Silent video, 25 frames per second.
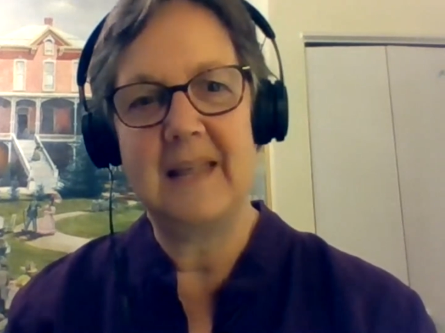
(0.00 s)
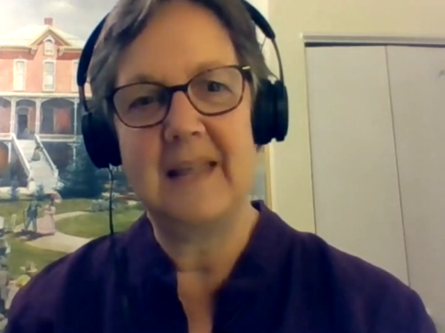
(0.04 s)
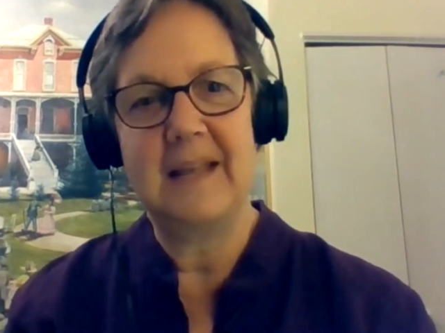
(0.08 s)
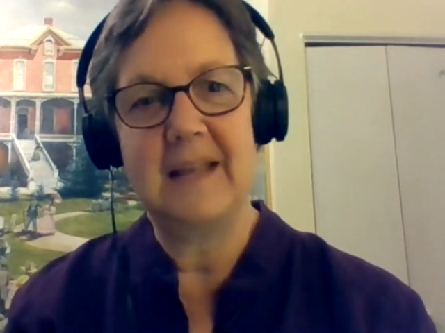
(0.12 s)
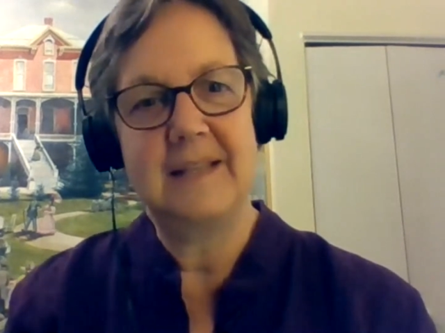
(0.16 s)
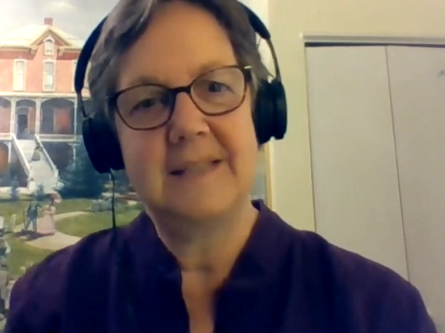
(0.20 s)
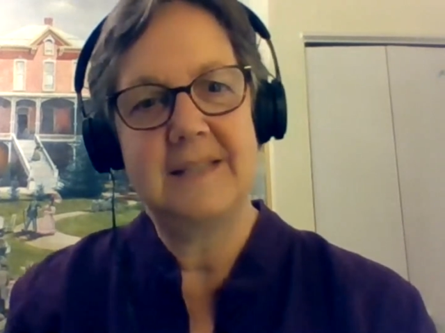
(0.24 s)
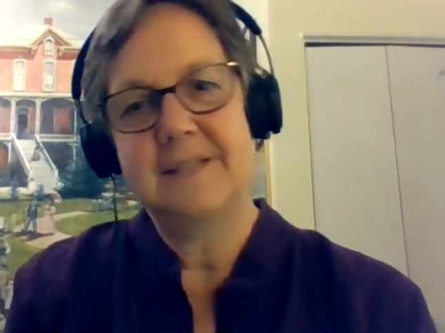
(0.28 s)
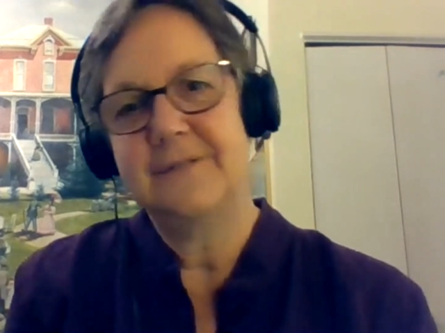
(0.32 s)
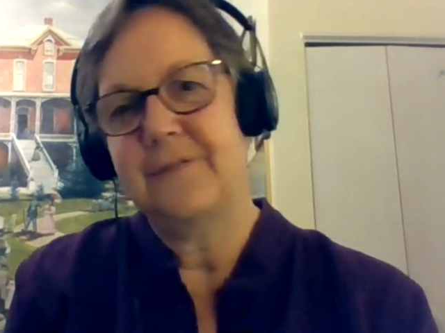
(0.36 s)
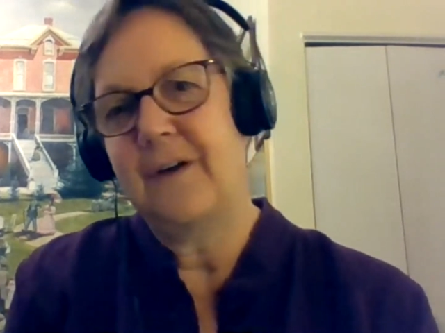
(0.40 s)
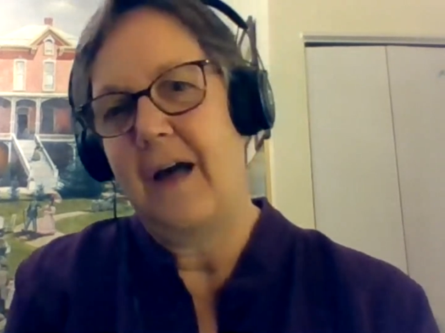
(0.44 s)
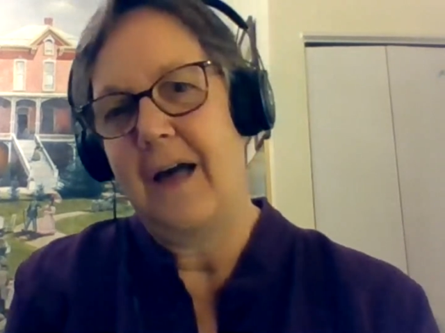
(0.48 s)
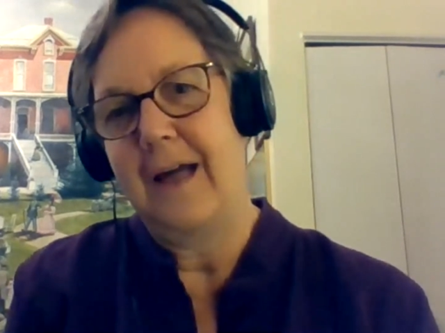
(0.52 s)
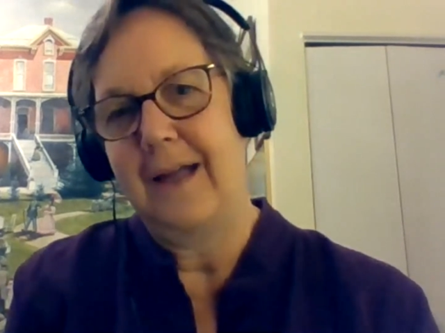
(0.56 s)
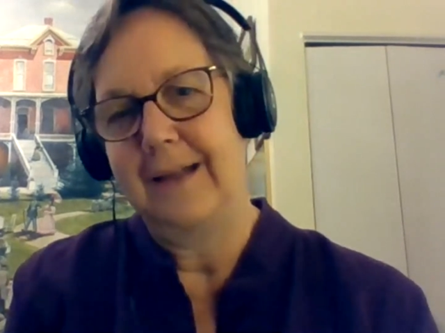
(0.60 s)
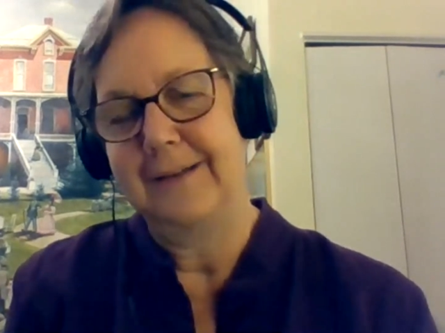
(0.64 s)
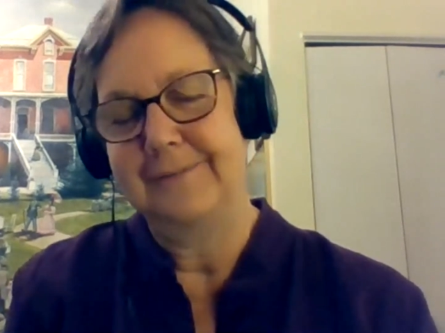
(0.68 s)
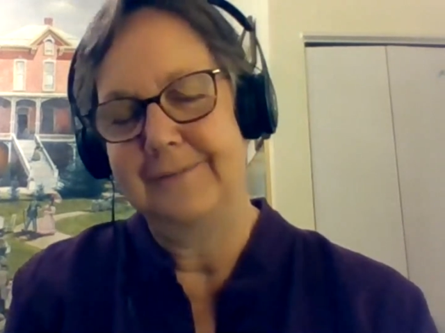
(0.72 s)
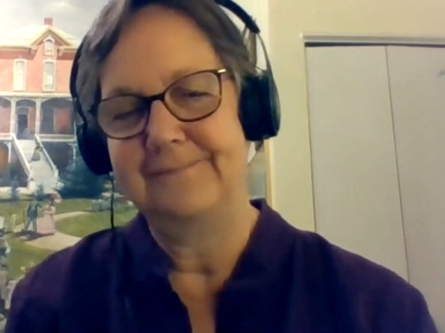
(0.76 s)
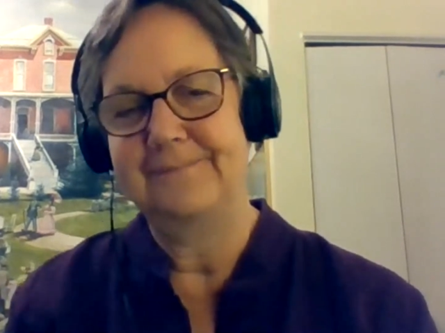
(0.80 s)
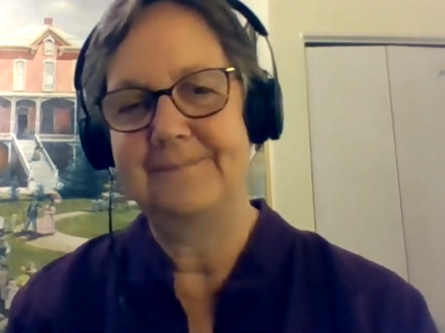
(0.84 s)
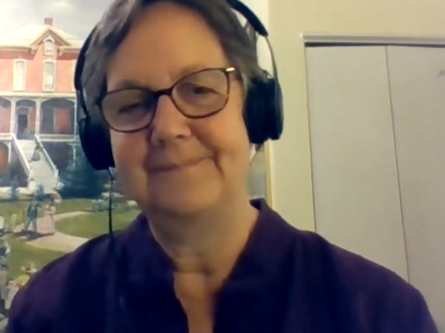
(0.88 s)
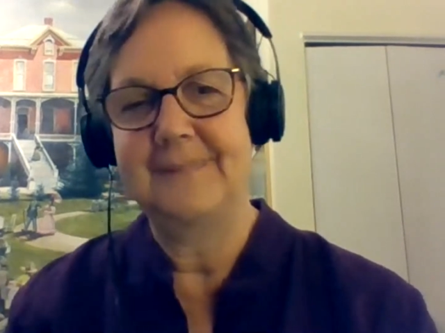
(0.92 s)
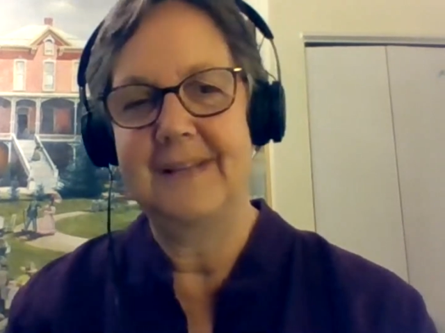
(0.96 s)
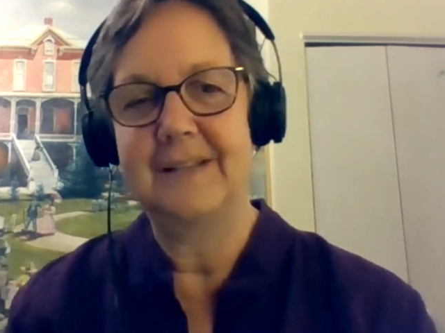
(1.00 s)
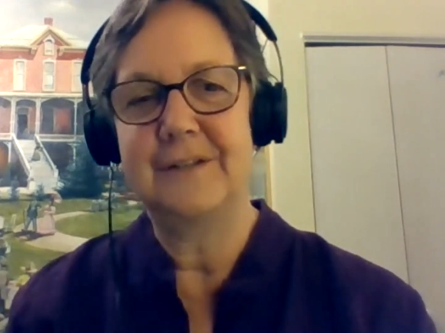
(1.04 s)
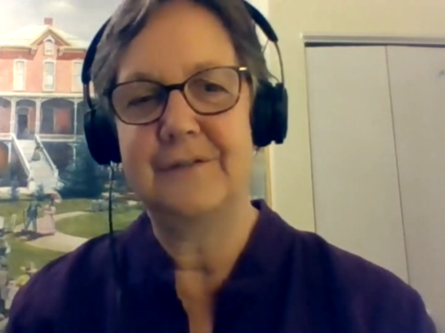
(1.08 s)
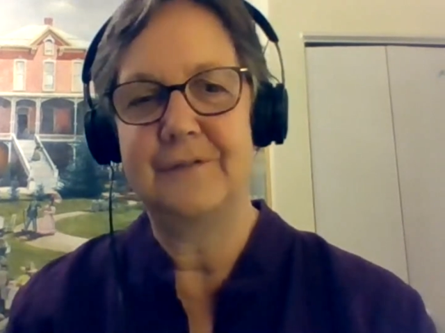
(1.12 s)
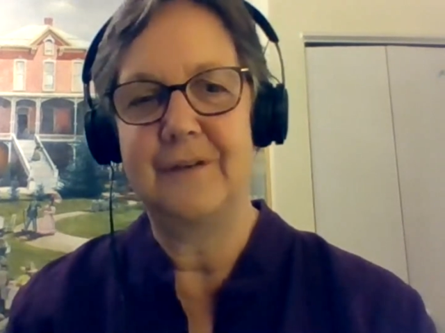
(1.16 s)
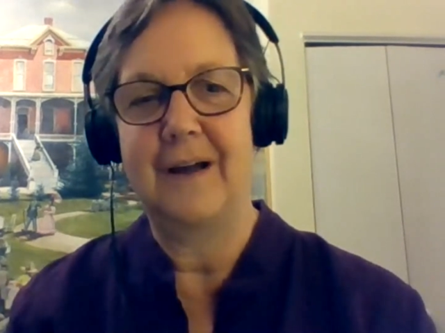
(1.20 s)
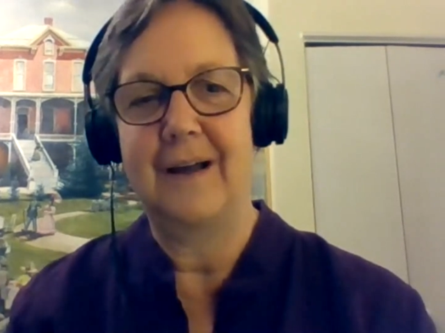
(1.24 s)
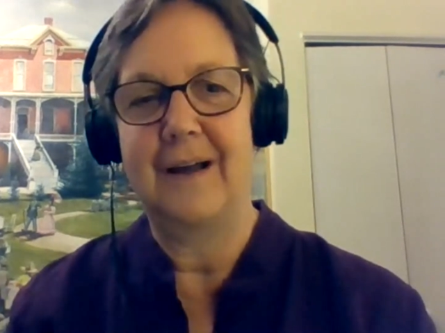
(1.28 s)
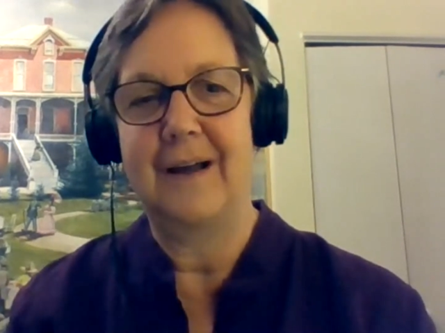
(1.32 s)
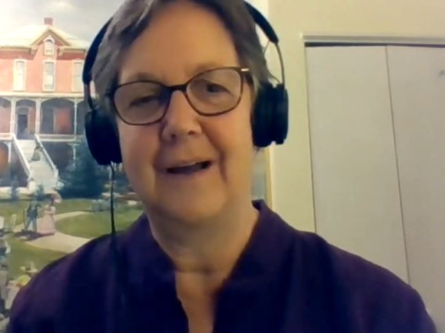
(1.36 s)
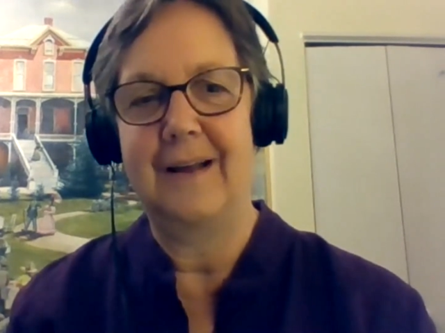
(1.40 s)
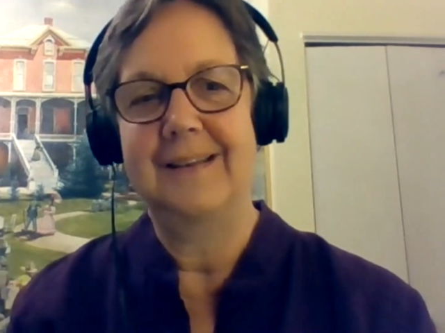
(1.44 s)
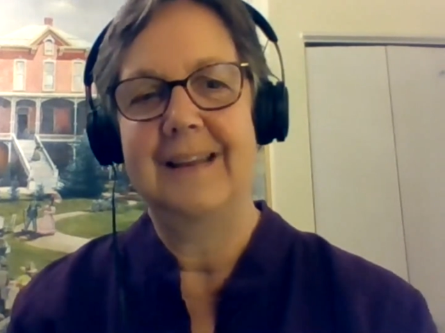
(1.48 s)
it's fine. It's
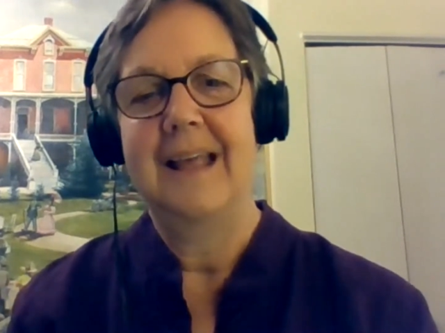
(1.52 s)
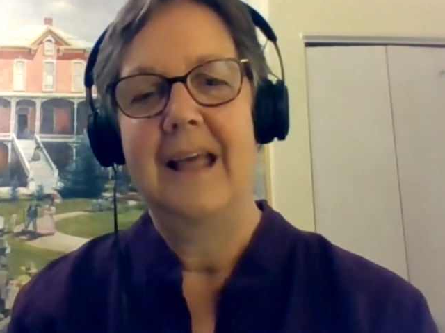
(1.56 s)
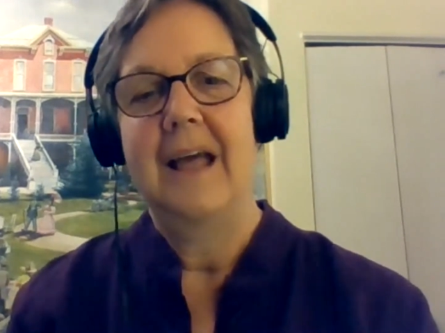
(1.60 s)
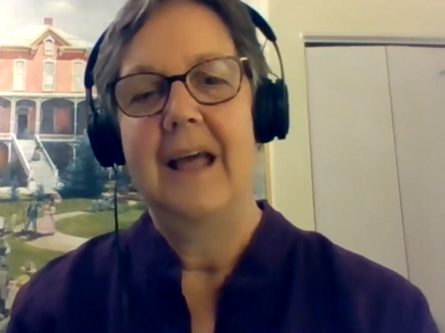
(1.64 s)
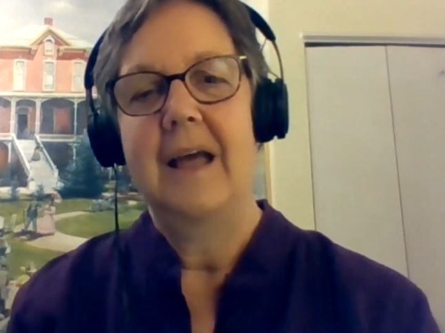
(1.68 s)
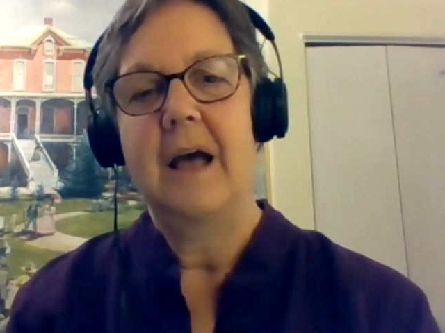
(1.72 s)
fine.